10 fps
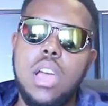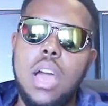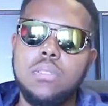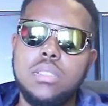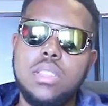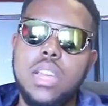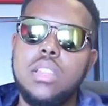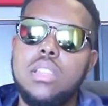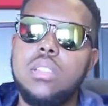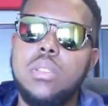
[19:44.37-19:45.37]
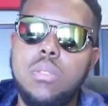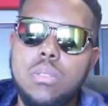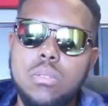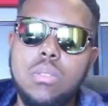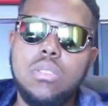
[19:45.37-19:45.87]
I would study
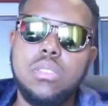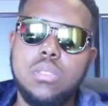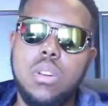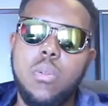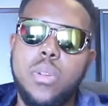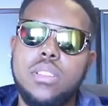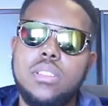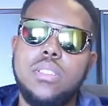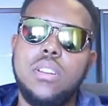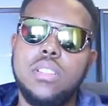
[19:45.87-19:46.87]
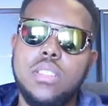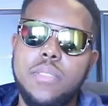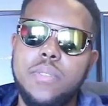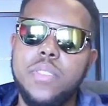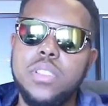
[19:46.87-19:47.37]
Tulo the song
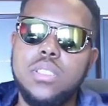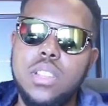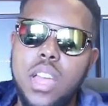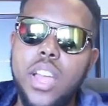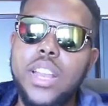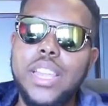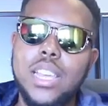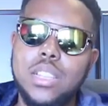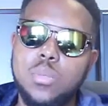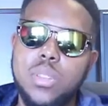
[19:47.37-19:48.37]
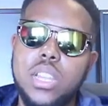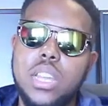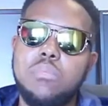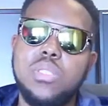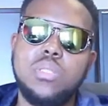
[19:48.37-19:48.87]
the first early years when he
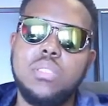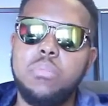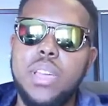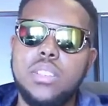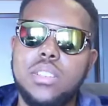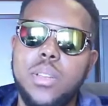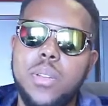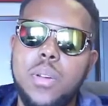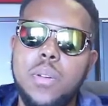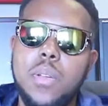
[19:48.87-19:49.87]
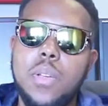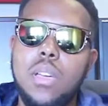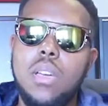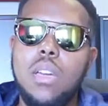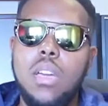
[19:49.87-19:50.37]
came into the picture, you know.
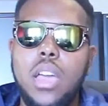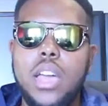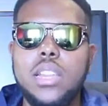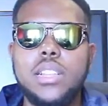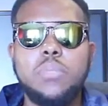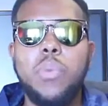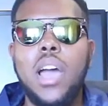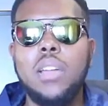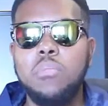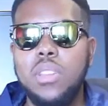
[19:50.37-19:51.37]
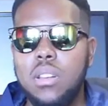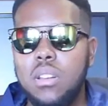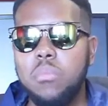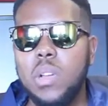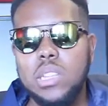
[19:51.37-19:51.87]
And he inspired me a
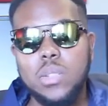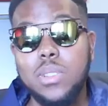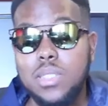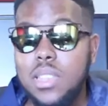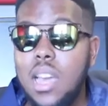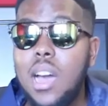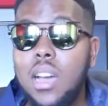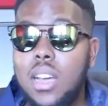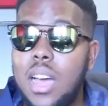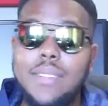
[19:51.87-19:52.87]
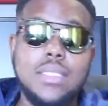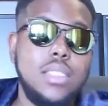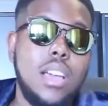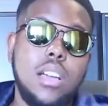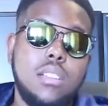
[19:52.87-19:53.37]
lot because he was young. I was
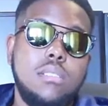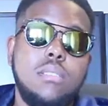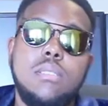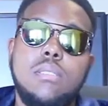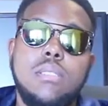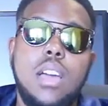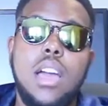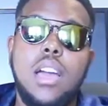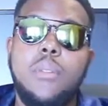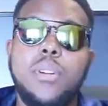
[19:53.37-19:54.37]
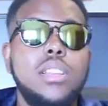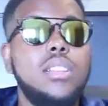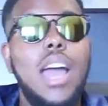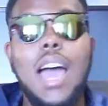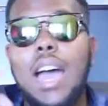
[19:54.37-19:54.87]
young, you know. I
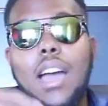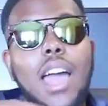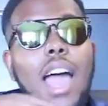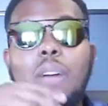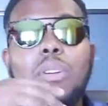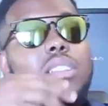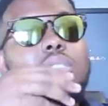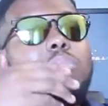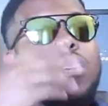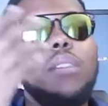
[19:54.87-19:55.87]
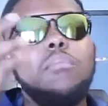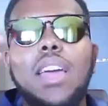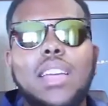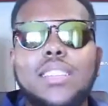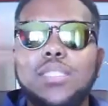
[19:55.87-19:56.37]
wanted to be him
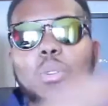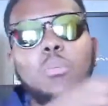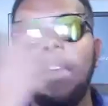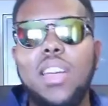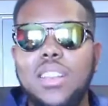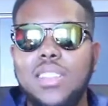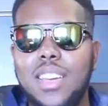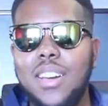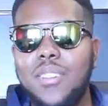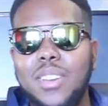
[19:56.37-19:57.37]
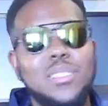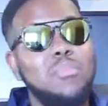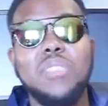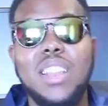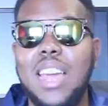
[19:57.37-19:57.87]
like so badly. I wanted
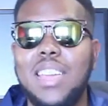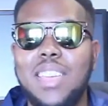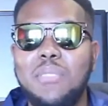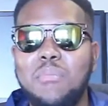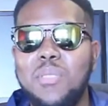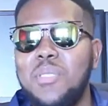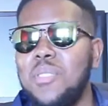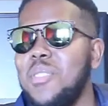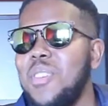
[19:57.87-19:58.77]
to be like him, you know.